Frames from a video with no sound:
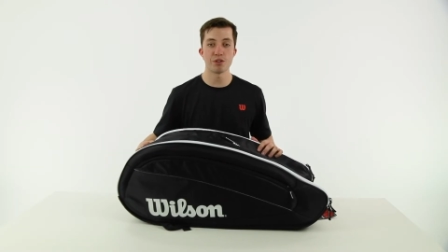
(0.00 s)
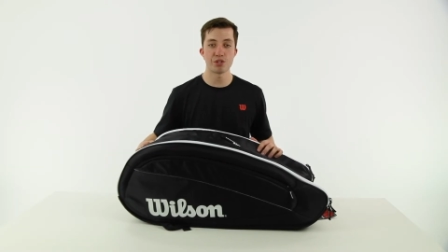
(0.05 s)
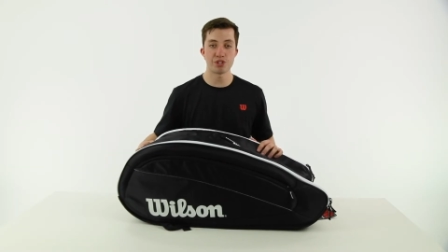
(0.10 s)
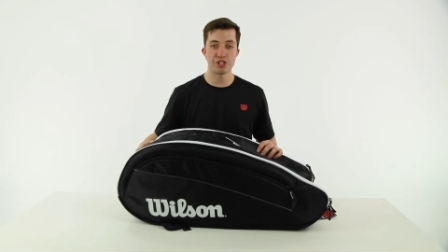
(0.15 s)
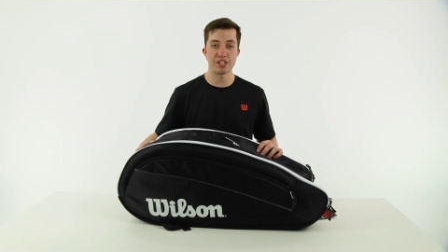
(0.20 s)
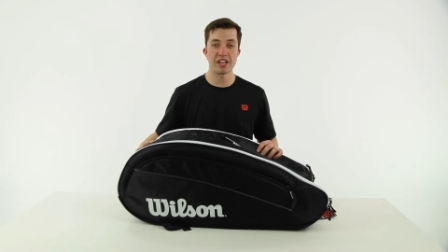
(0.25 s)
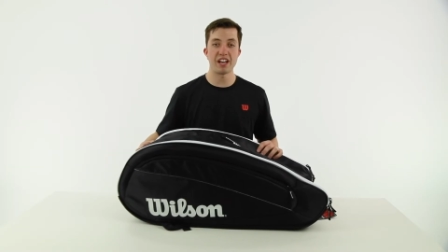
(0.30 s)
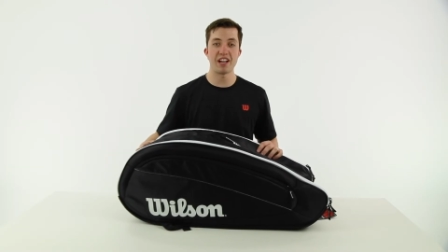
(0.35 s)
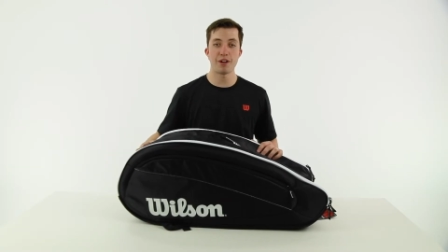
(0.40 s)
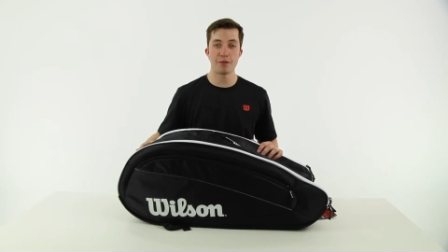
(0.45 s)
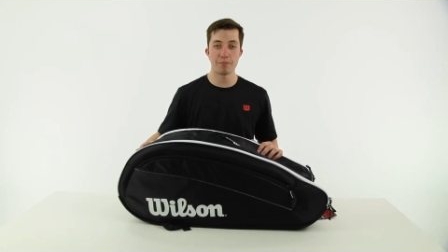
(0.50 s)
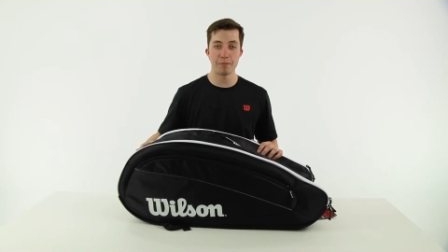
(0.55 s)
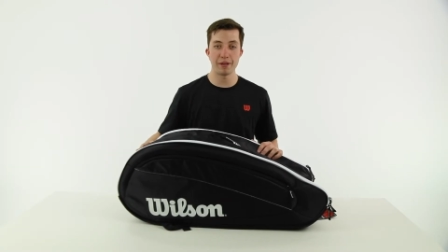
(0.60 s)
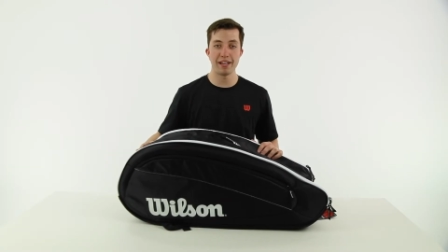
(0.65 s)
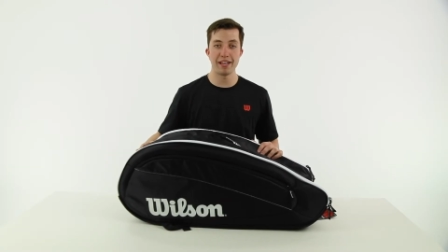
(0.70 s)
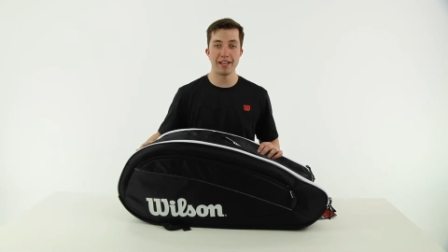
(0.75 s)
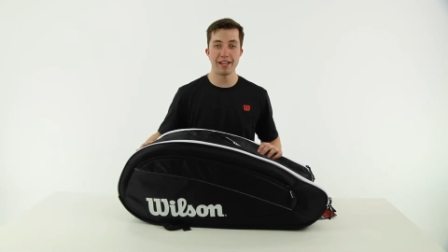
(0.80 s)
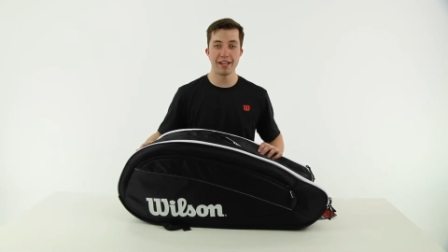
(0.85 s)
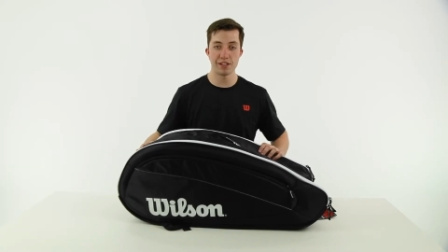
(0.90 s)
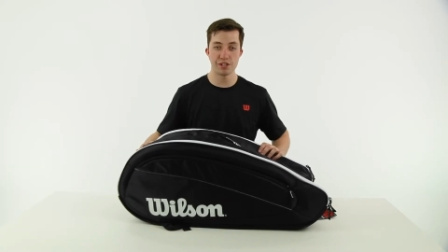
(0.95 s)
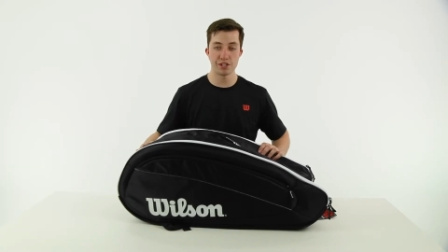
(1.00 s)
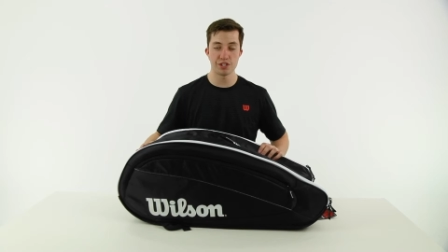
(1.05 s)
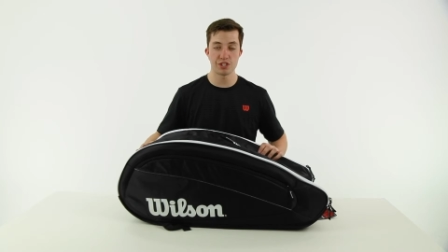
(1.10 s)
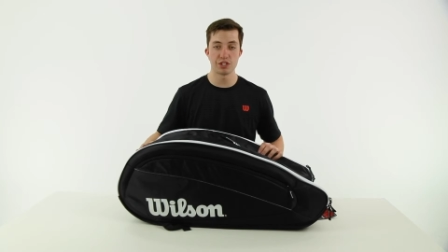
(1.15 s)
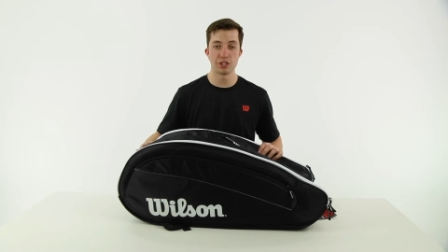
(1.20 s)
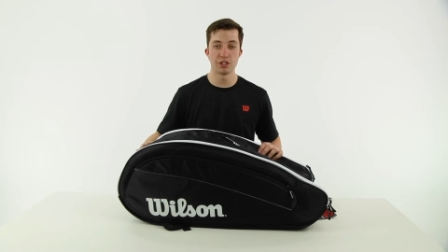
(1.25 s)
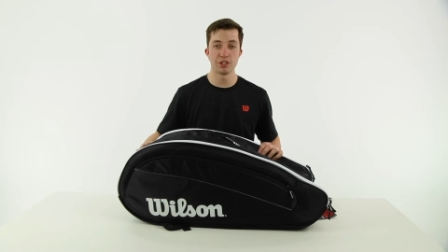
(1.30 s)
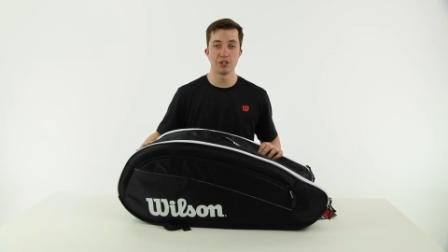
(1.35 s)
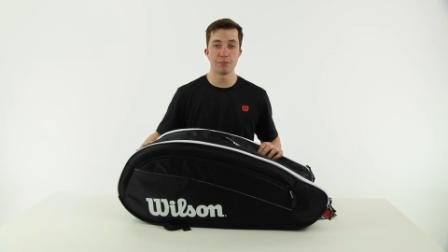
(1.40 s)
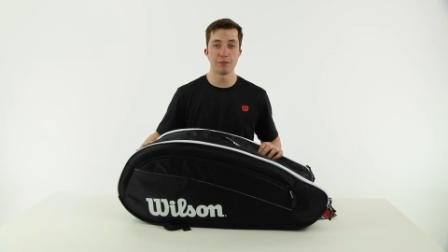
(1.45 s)
style bag, just
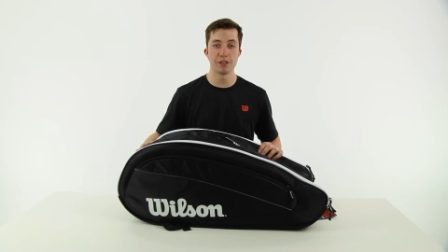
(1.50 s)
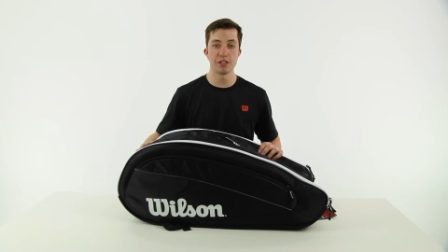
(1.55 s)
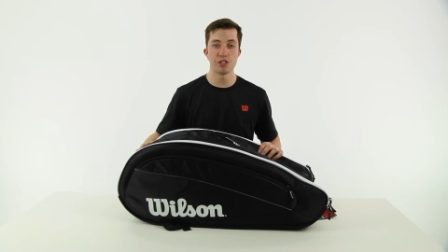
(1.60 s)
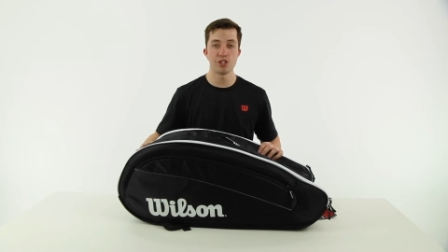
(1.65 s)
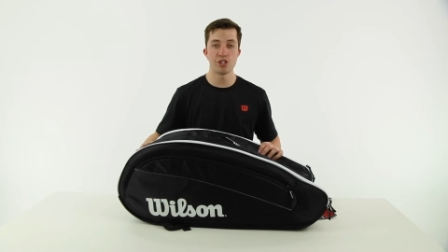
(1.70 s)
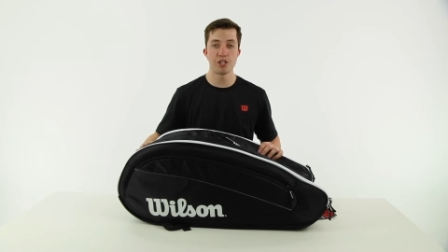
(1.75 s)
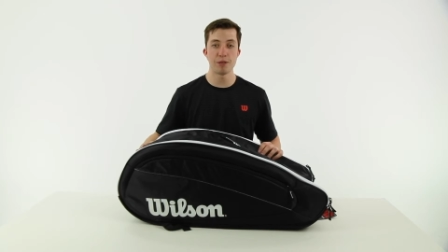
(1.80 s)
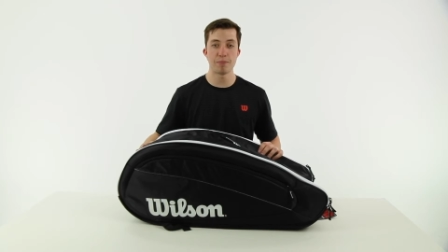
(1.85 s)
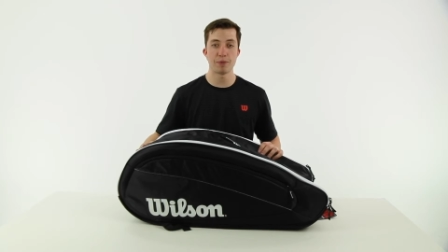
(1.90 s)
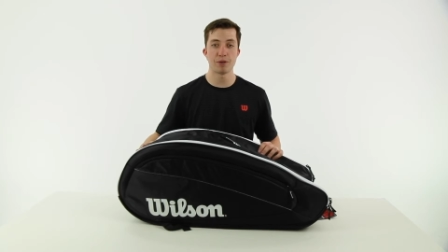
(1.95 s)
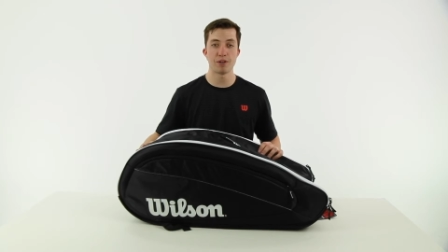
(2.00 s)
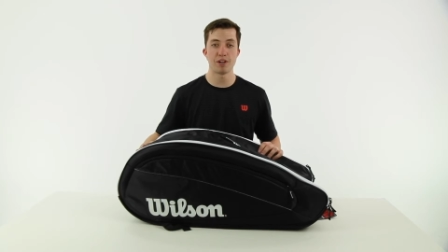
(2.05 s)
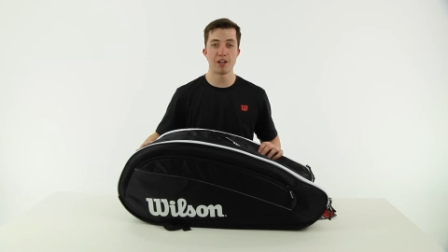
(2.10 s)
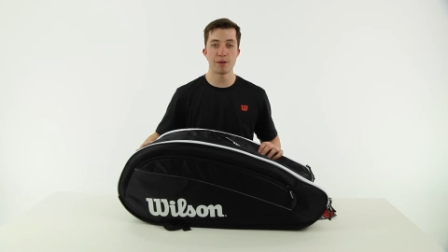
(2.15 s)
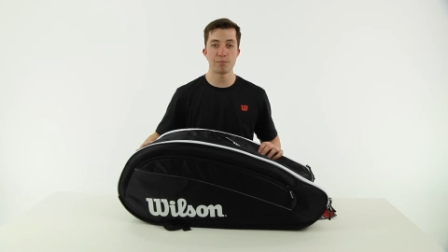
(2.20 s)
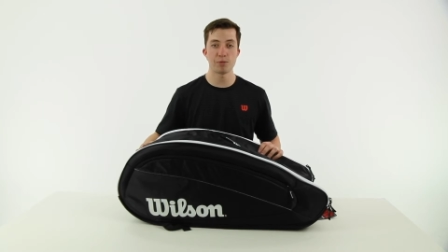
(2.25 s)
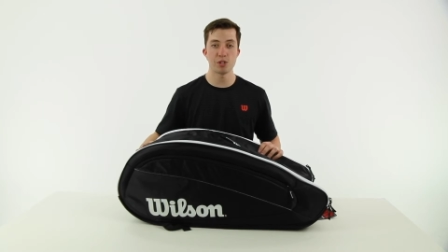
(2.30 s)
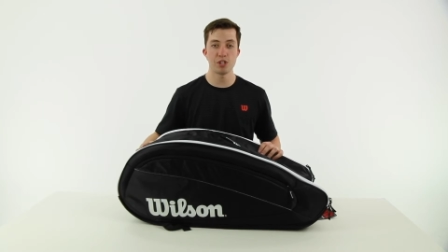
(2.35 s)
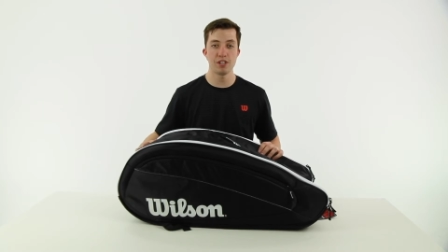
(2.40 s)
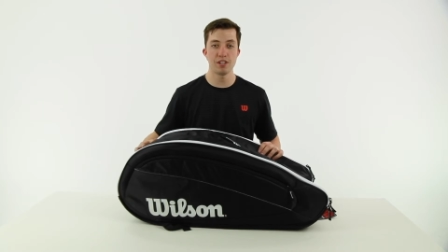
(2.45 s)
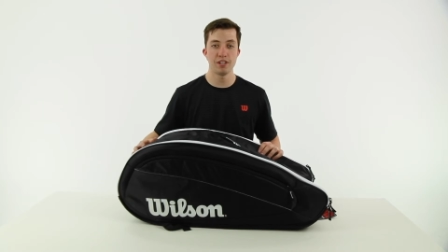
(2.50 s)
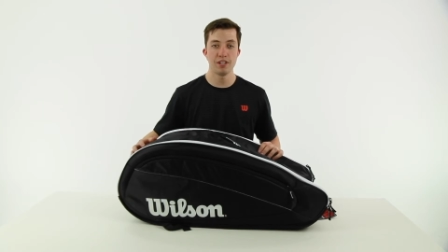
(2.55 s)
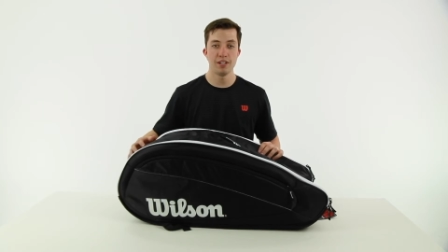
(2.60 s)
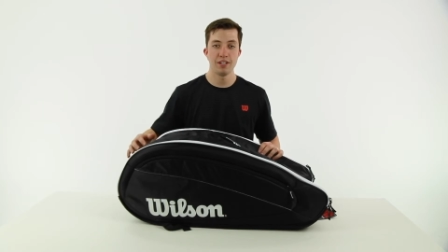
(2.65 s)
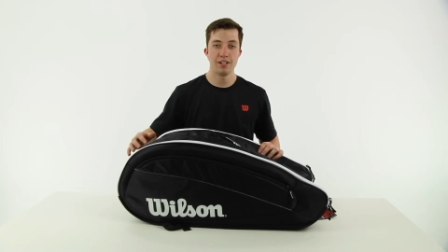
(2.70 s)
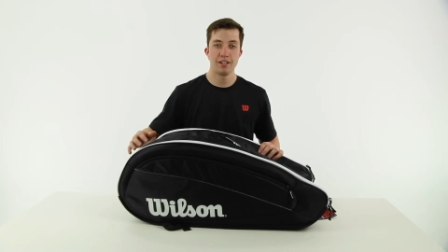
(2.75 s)
a little bit cheaper option.